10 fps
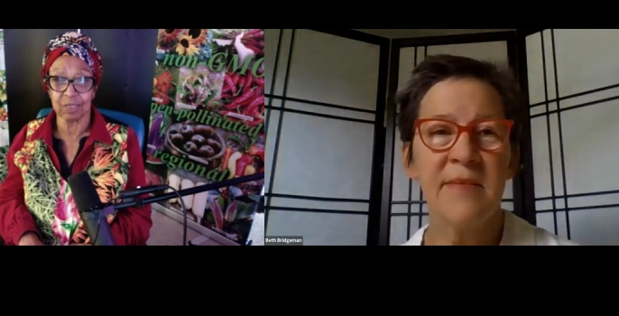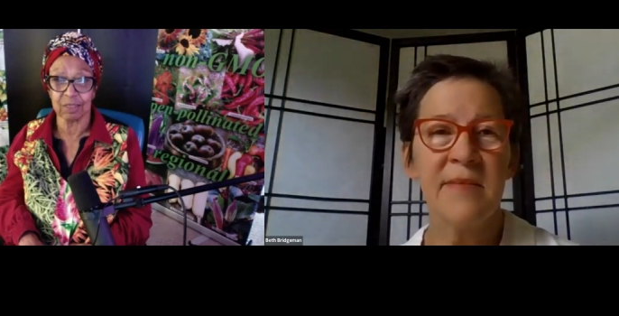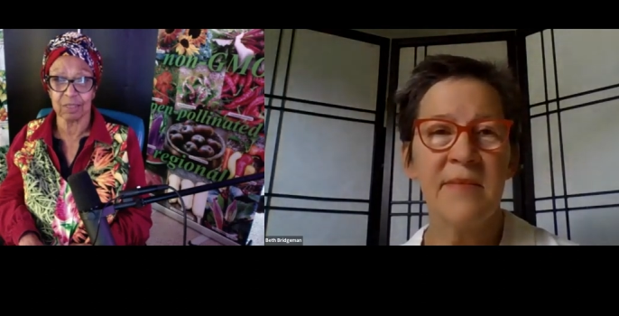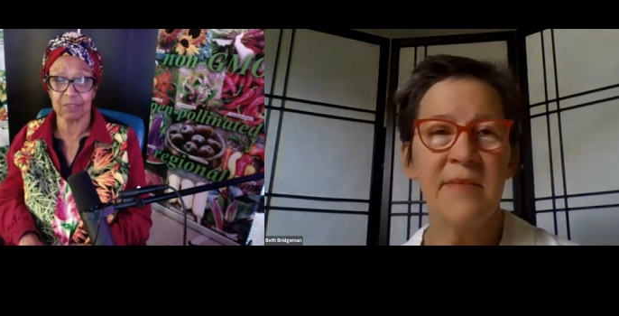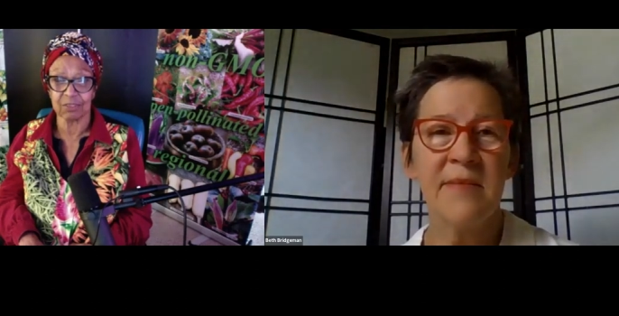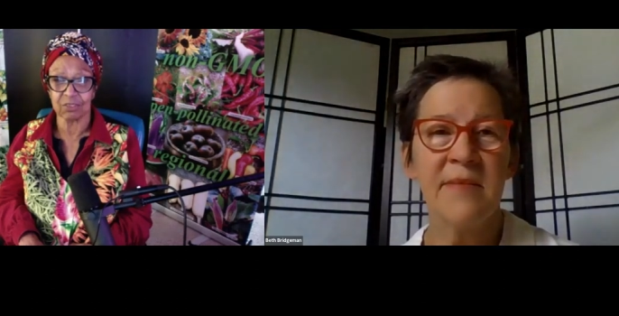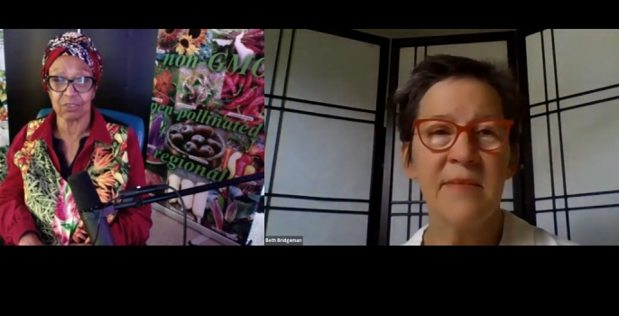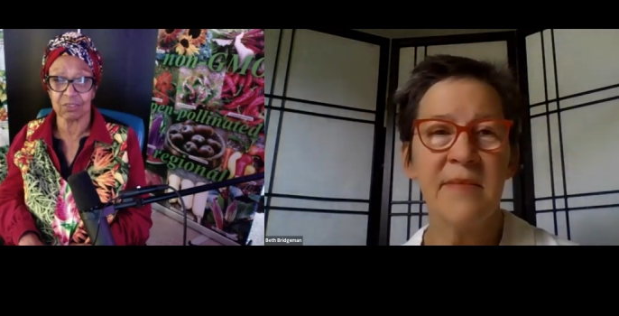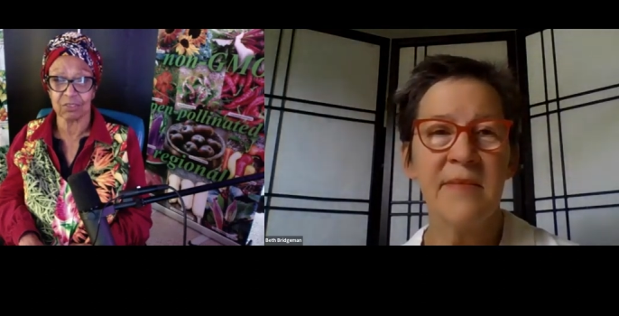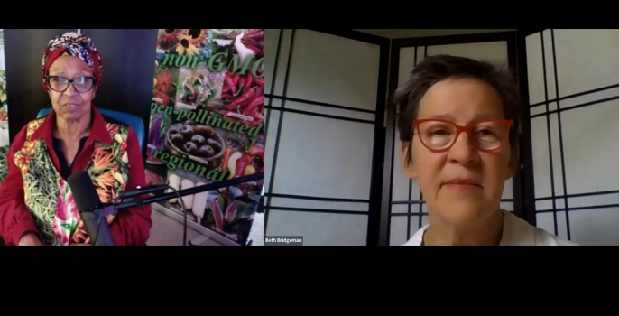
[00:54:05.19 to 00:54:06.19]

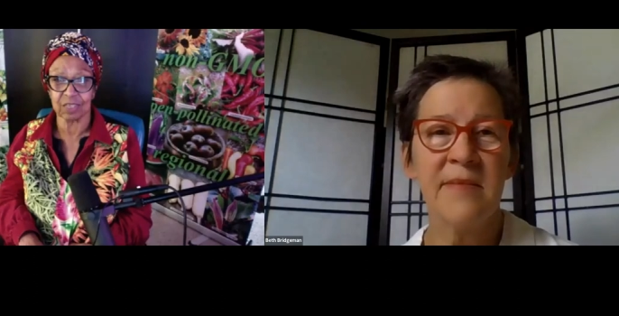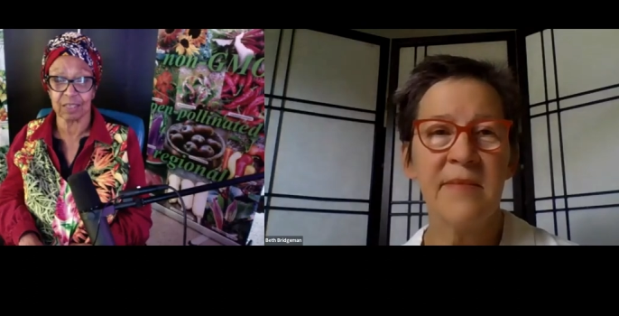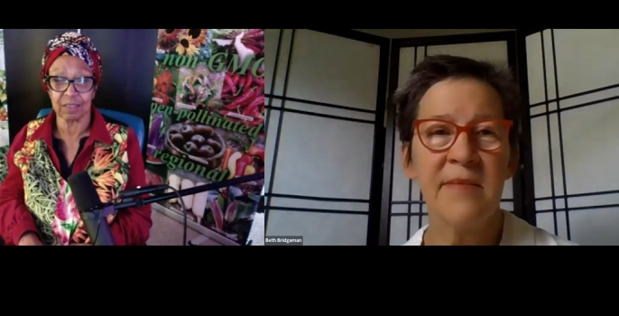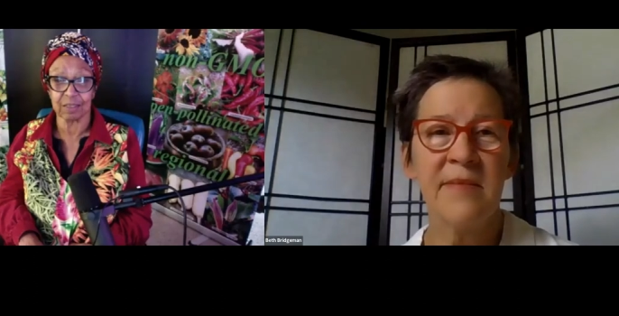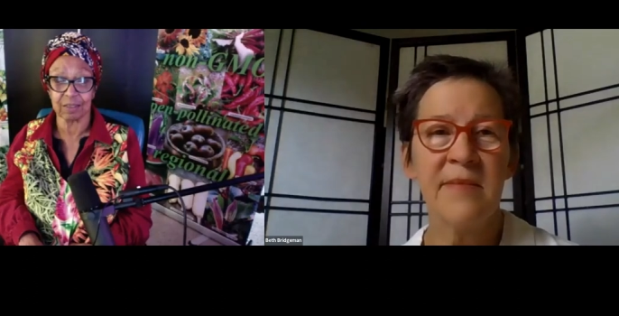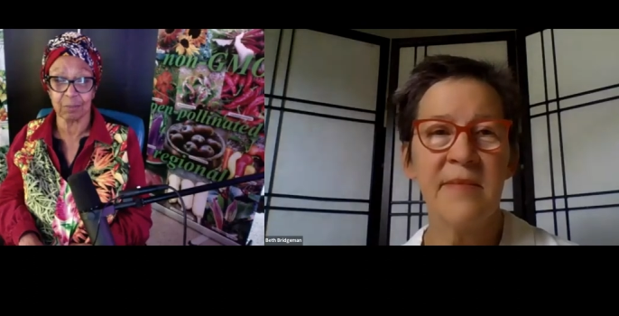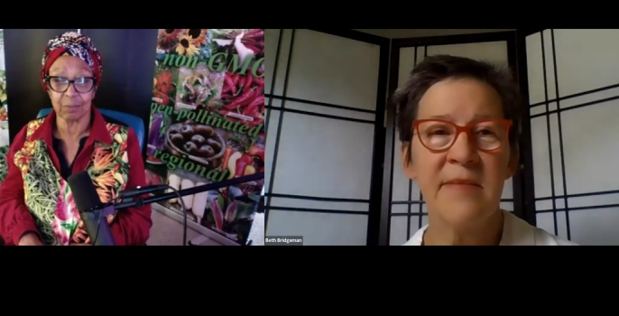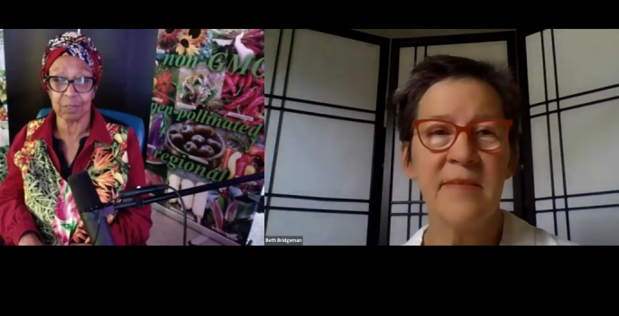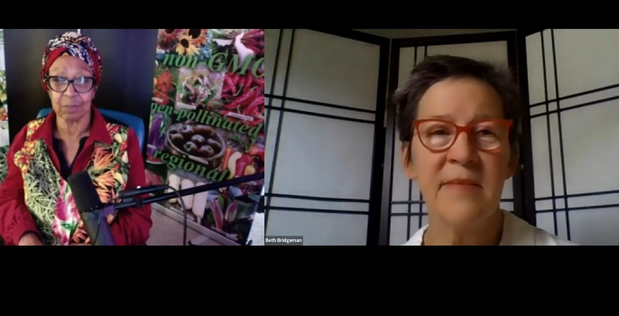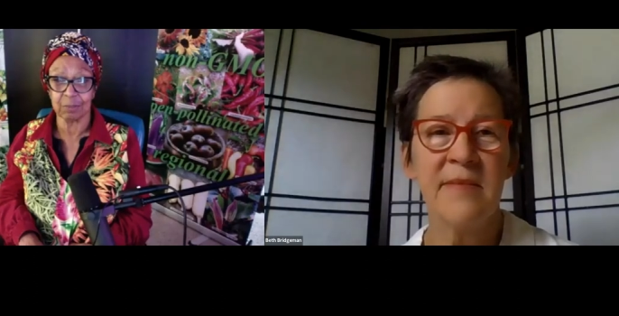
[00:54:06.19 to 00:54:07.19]
Speaker 1: initiative that
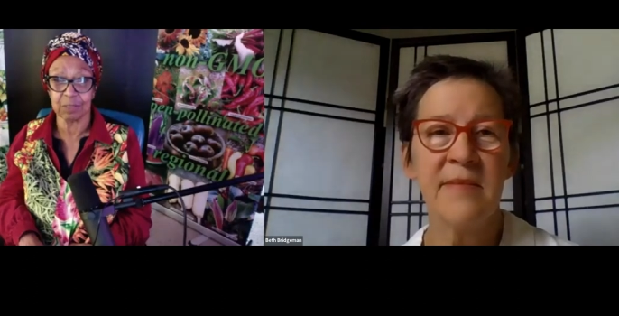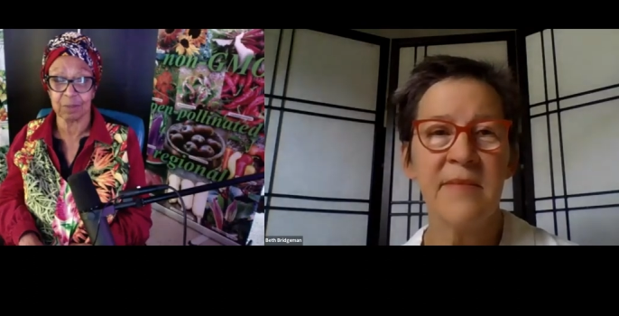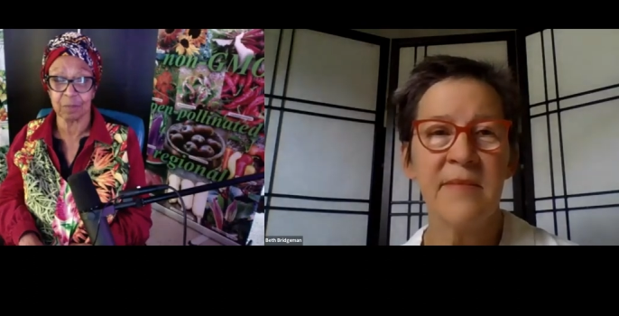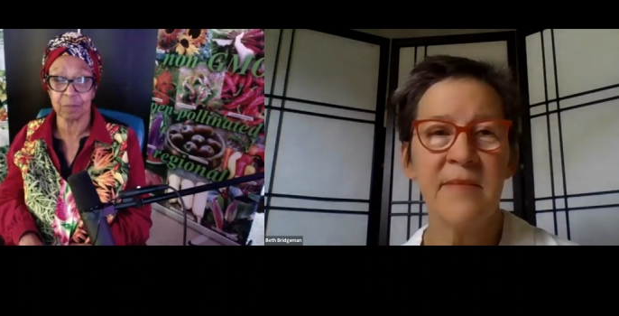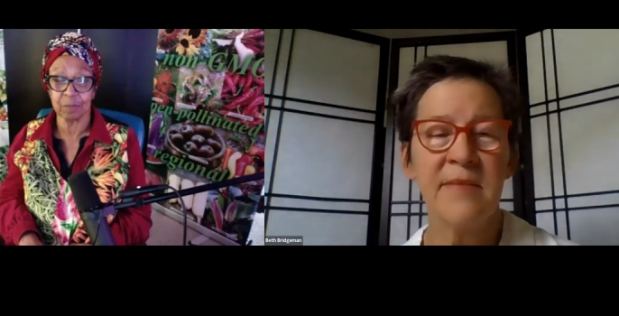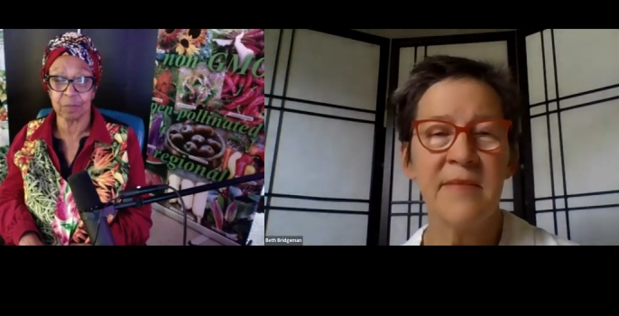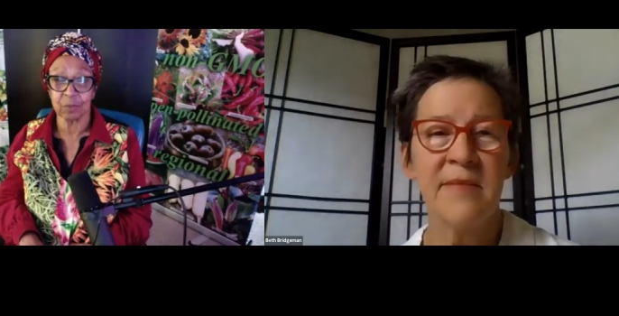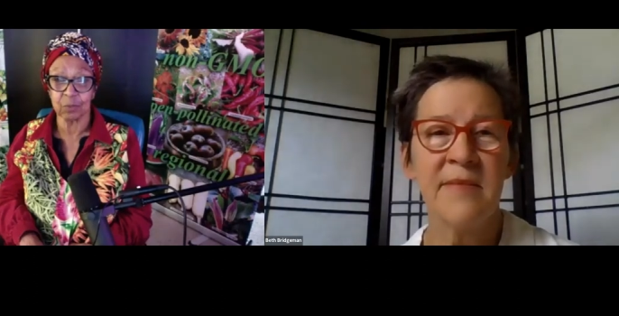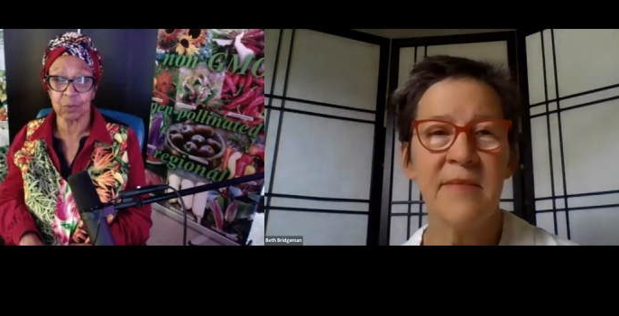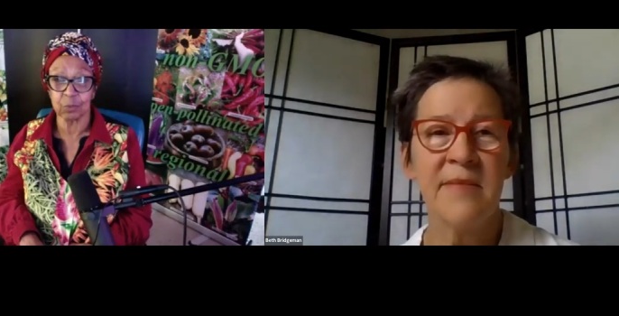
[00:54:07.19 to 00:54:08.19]
maybe
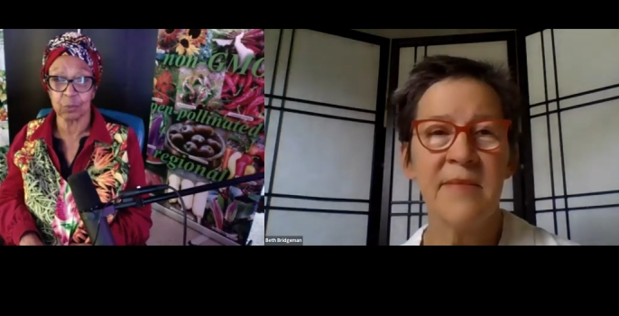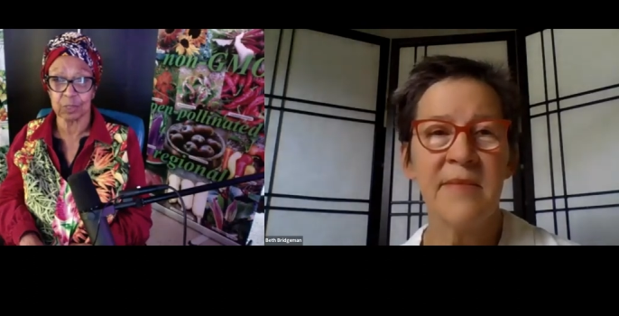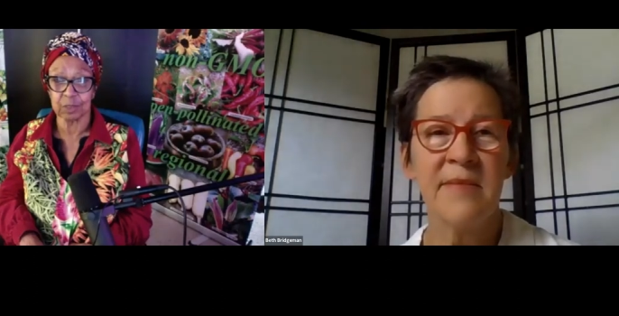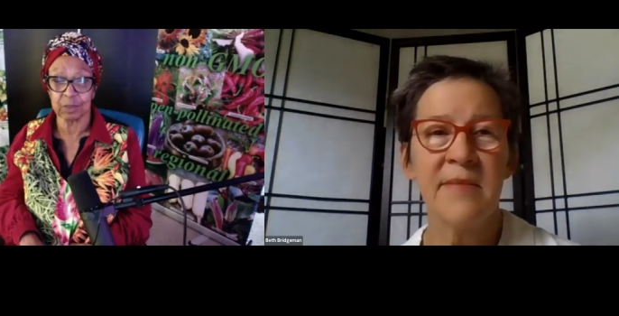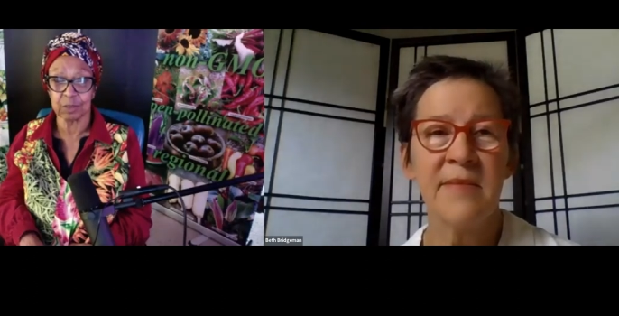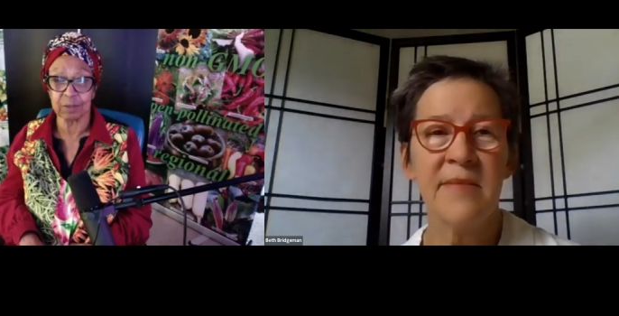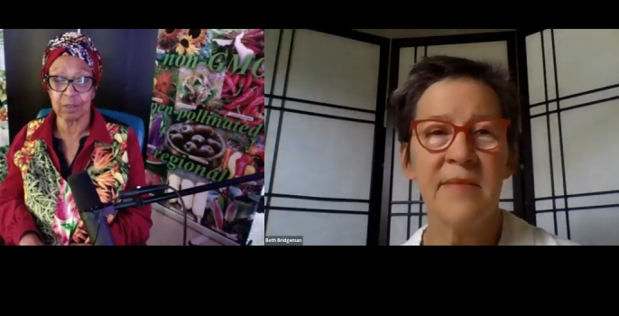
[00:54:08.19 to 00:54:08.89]
will bring